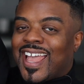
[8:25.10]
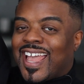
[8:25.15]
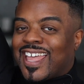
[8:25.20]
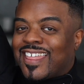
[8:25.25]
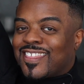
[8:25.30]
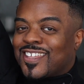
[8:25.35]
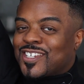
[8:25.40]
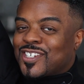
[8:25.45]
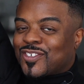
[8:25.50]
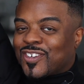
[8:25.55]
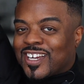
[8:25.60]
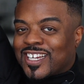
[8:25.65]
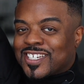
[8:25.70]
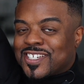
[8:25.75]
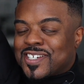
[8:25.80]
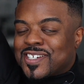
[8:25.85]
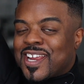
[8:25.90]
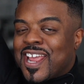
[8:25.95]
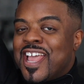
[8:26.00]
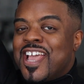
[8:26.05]
and the
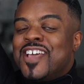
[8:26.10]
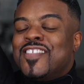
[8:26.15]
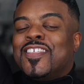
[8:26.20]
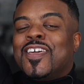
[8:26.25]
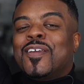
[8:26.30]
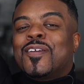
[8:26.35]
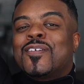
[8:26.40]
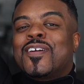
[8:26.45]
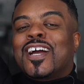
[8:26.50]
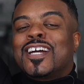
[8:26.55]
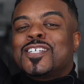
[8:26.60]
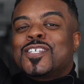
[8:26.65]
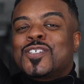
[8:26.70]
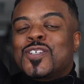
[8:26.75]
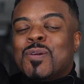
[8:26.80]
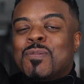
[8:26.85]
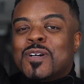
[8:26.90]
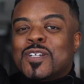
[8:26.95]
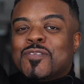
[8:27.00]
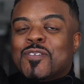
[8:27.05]
trench. Thank you guys
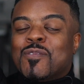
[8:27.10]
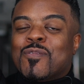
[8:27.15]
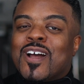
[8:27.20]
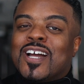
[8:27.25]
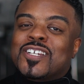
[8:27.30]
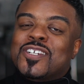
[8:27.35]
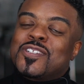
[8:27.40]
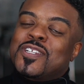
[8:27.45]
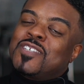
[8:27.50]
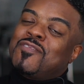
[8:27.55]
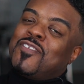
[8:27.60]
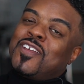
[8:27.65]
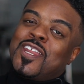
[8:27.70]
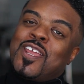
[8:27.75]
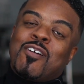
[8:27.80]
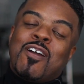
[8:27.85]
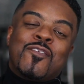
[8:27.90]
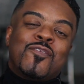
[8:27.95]
so much for watching this video.